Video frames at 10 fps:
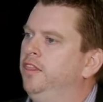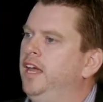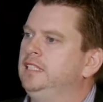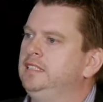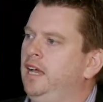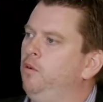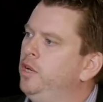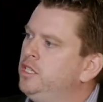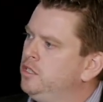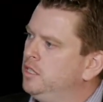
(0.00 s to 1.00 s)
That's how
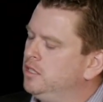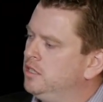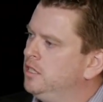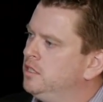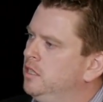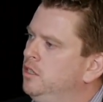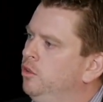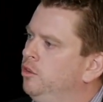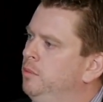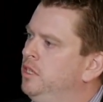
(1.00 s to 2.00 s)
we should exist in
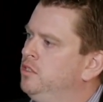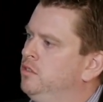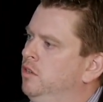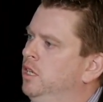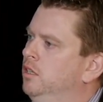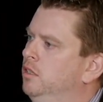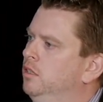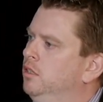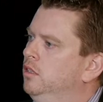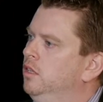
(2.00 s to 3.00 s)
youth ministry.
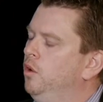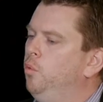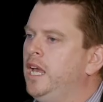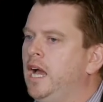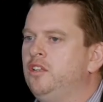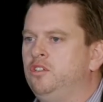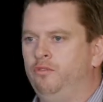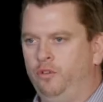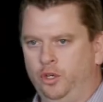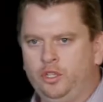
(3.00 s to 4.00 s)
We are
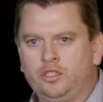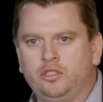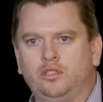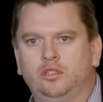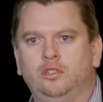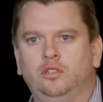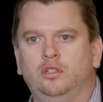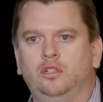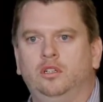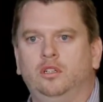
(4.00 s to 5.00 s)
diverse,
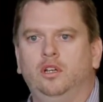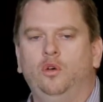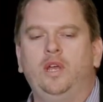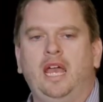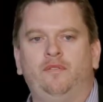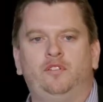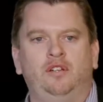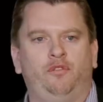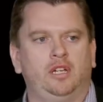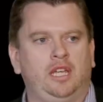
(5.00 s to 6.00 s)
we have
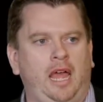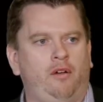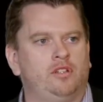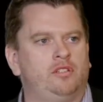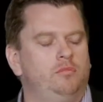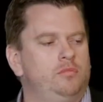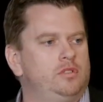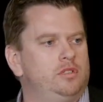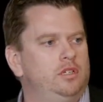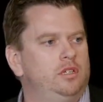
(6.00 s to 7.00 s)
different
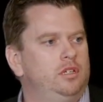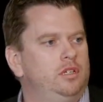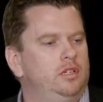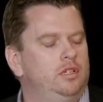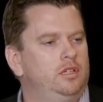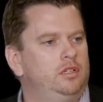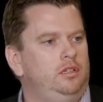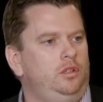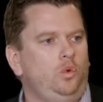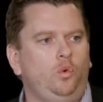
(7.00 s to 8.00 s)
charisms,
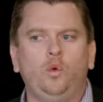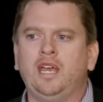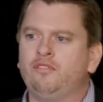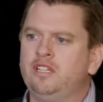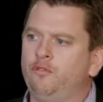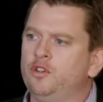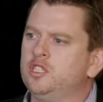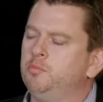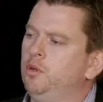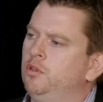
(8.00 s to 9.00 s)
we have different
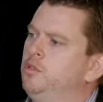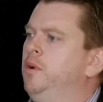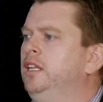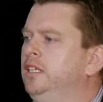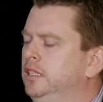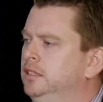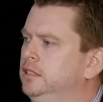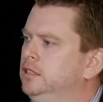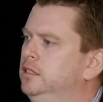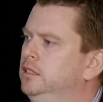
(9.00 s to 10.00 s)

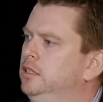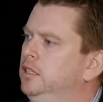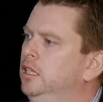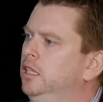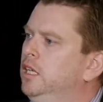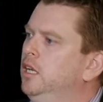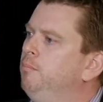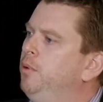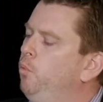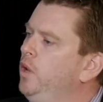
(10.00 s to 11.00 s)
spiritualities.
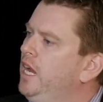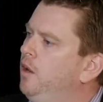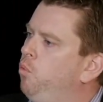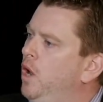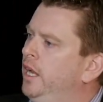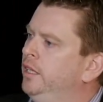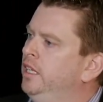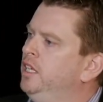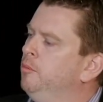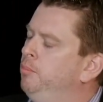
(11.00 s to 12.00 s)
But we are
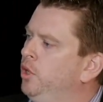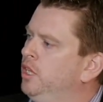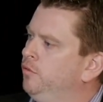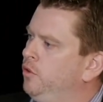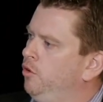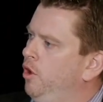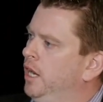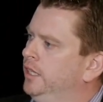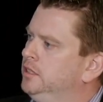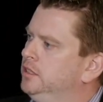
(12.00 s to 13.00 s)
one in the body of
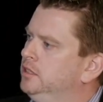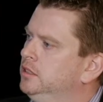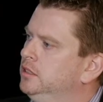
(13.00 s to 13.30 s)
Christ.